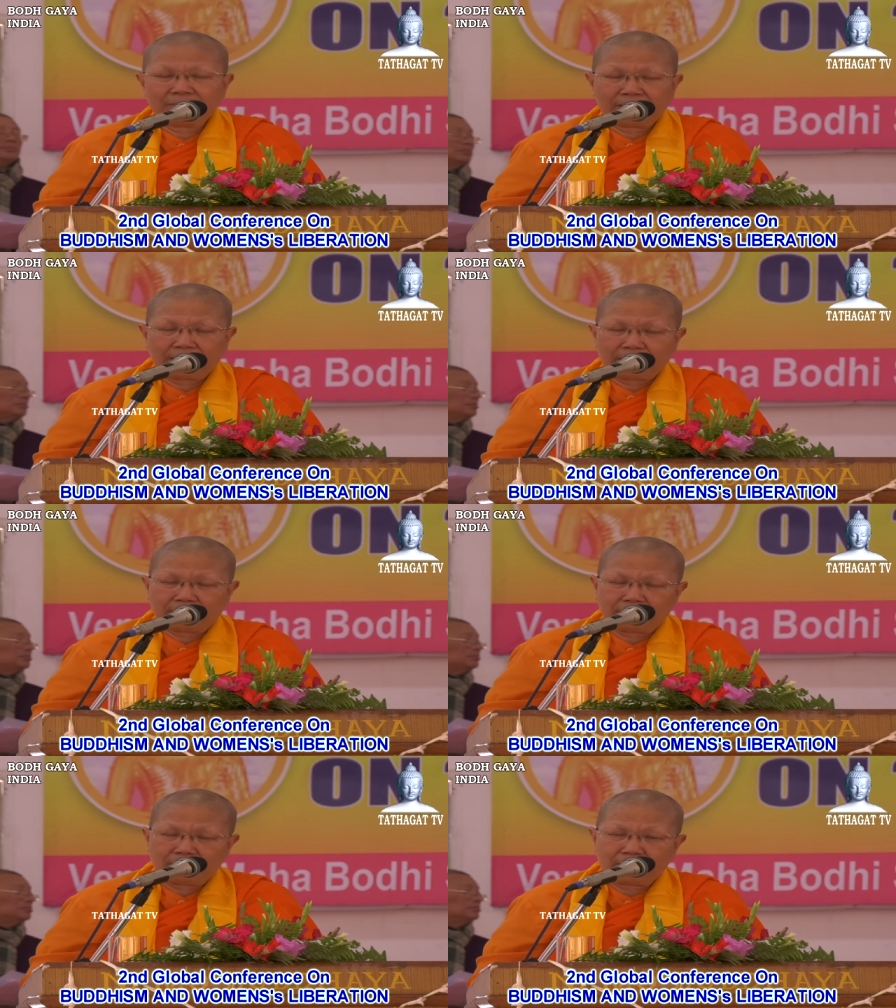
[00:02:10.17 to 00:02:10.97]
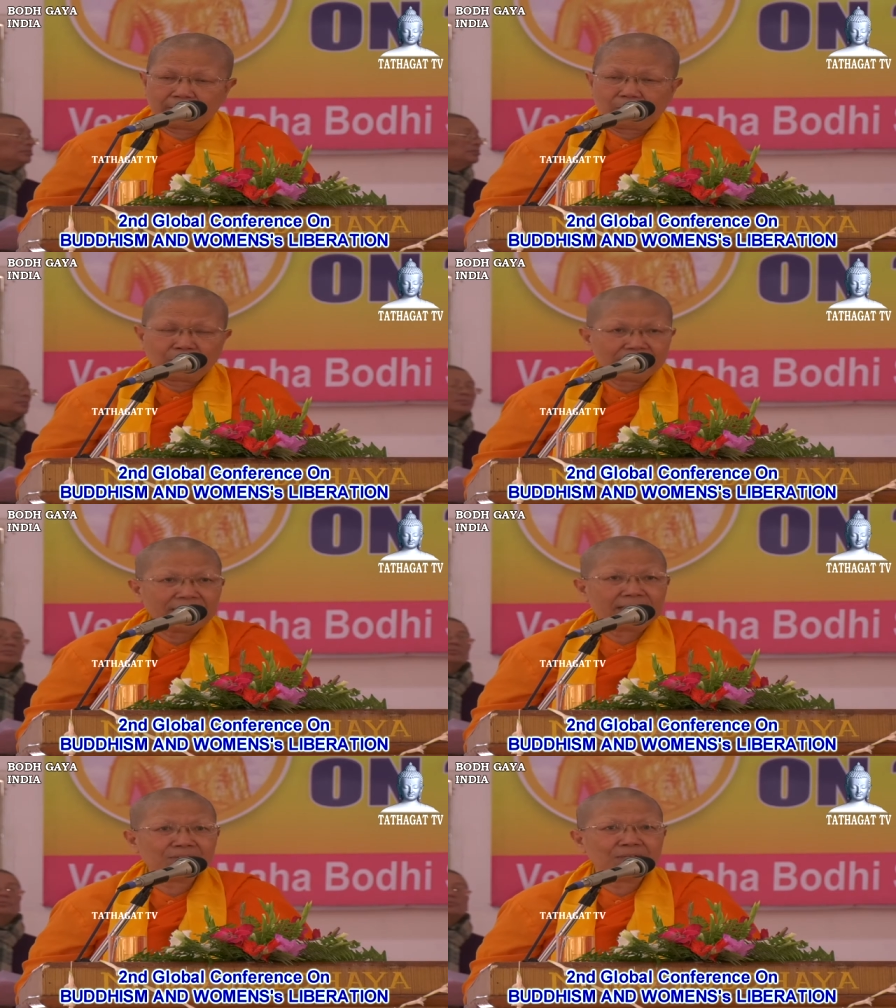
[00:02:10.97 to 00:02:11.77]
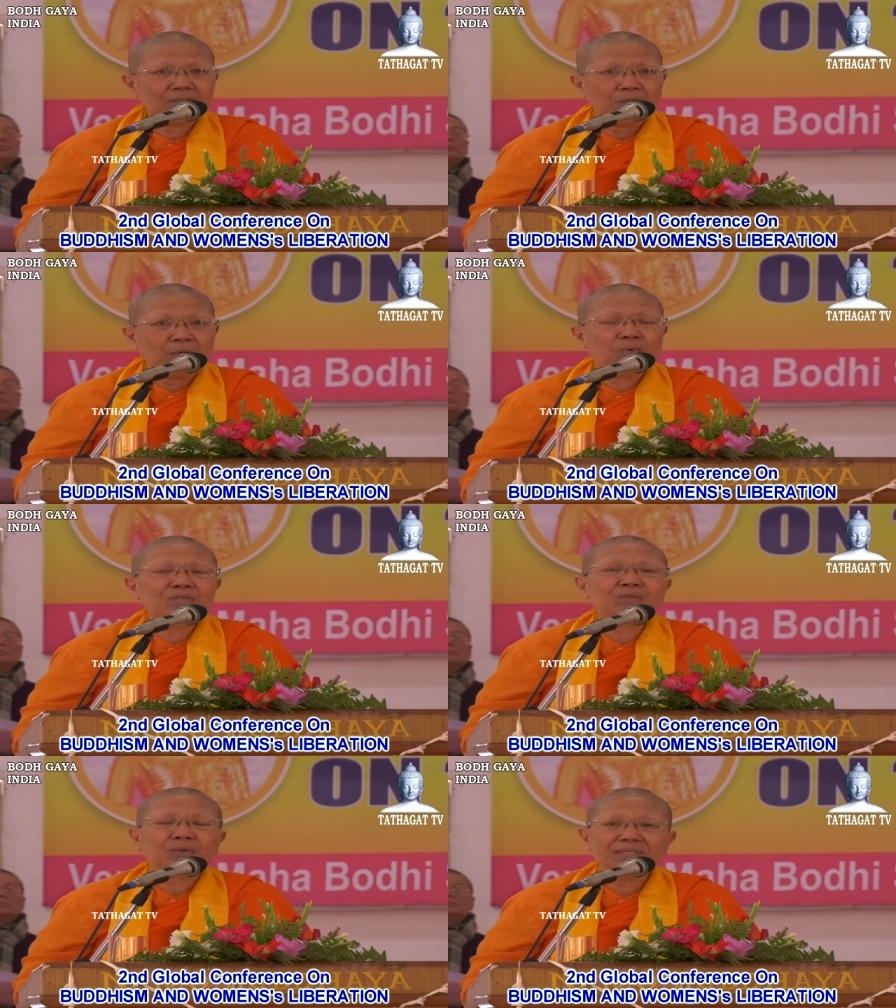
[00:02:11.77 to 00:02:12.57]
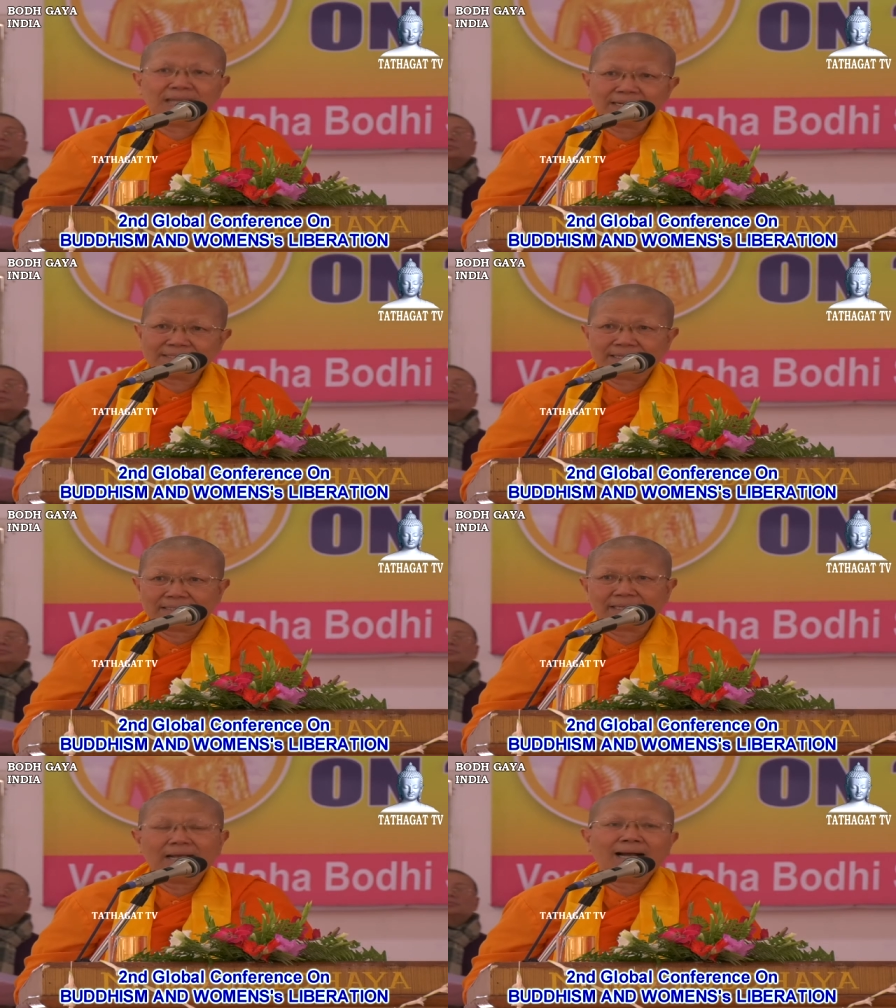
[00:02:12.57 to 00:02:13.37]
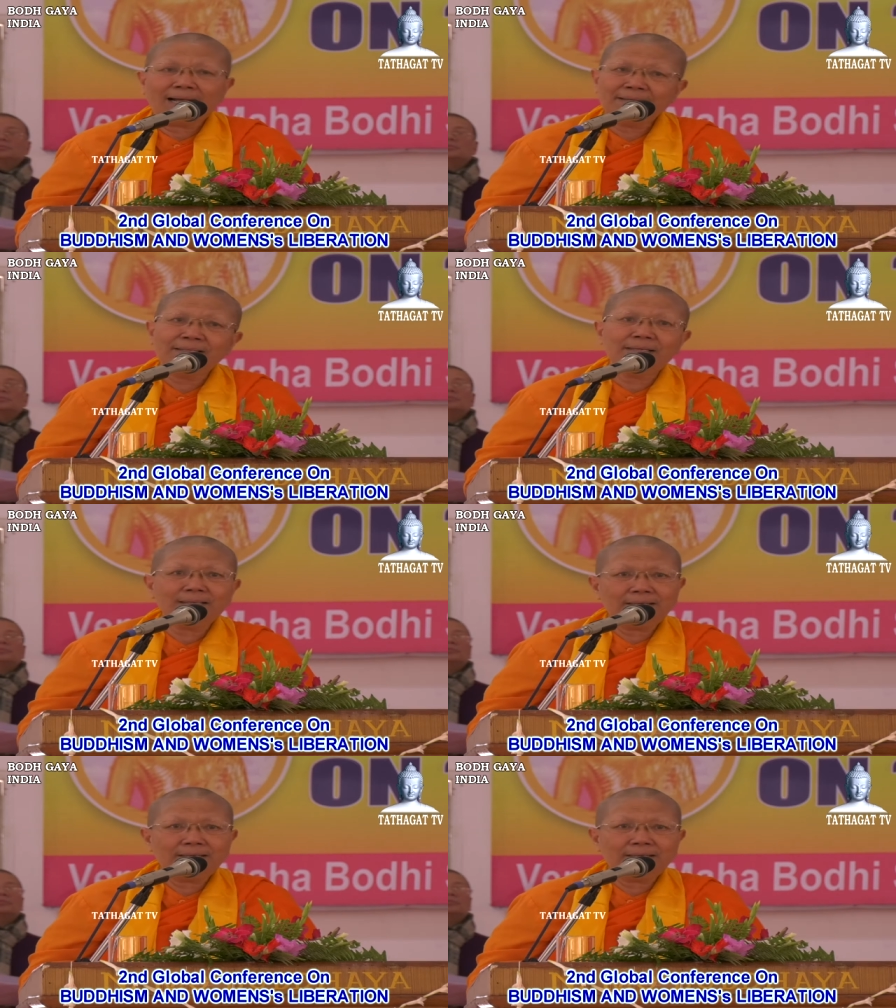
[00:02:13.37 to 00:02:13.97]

the ordination was conducted under